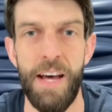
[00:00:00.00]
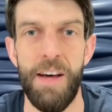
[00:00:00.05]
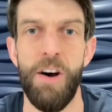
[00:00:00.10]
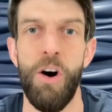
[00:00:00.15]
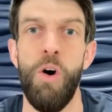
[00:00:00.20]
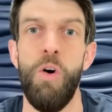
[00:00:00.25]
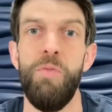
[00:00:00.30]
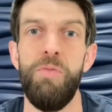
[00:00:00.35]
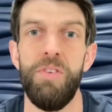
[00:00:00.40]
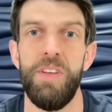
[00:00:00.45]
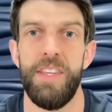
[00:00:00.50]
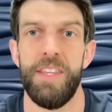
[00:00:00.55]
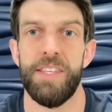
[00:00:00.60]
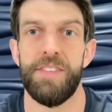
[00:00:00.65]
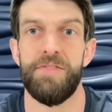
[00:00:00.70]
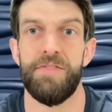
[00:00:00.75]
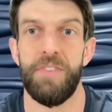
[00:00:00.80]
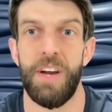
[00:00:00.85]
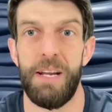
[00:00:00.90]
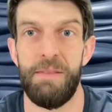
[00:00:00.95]
hopefully
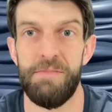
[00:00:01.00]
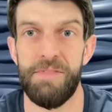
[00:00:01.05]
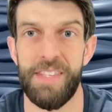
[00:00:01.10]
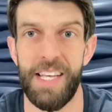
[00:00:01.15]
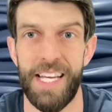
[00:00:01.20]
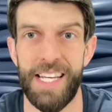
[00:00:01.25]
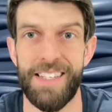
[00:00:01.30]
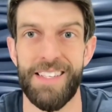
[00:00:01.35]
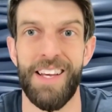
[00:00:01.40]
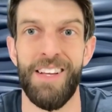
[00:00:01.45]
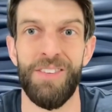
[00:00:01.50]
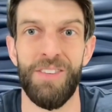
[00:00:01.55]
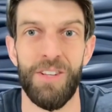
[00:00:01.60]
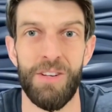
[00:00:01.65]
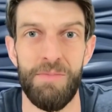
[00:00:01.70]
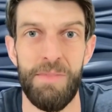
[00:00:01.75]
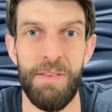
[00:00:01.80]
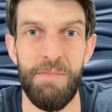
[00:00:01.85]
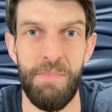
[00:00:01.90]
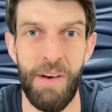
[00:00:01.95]
this frames things a
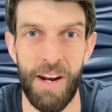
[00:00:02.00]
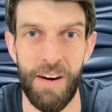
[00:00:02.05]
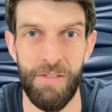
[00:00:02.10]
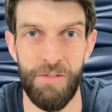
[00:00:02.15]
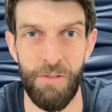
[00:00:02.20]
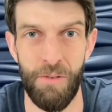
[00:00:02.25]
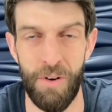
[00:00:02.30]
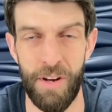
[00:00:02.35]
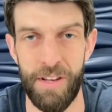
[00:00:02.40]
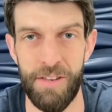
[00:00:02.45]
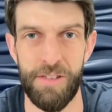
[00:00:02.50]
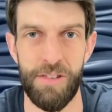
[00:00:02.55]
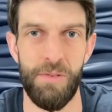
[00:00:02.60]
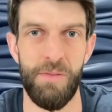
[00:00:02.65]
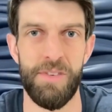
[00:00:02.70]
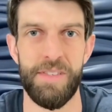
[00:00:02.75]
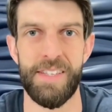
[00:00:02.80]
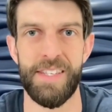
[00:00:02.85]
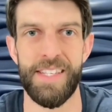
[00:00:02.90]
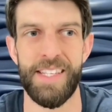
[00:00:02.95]
little bit better for you. So
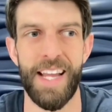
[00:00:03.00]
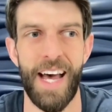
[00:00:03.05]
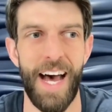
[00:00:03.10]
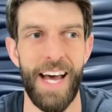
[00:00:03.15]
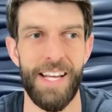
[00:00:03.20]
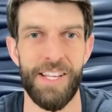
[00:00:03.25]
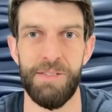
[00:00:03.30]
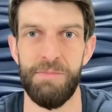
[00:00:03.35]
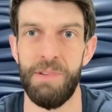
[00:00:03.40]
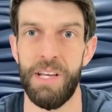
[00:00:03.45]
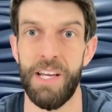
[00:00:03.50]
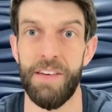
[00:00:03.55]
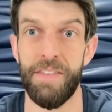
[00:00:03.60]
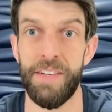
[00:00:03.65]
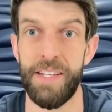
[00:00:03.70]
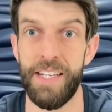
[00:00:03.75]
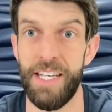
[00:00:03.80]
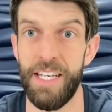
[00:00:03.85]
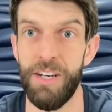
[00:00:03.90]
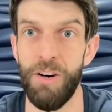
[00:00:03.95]
it's not as big of a
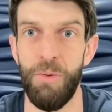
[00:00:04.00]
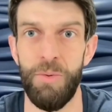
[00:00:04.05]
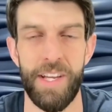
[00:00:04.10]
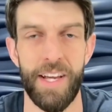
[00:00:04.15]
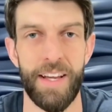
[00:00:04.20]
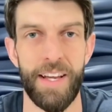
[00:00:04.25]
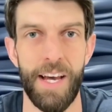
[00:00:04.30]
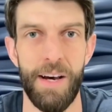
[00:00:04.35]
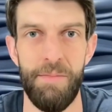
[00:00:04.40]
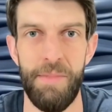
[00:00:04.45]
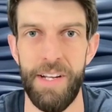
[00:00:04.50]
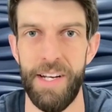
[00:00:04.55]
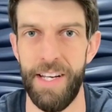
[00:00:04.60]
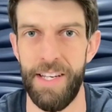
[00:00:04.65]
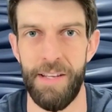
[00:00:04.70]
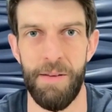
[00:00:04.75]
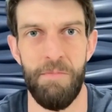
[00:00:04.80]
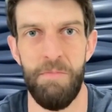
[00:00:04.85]
deal when you come in and you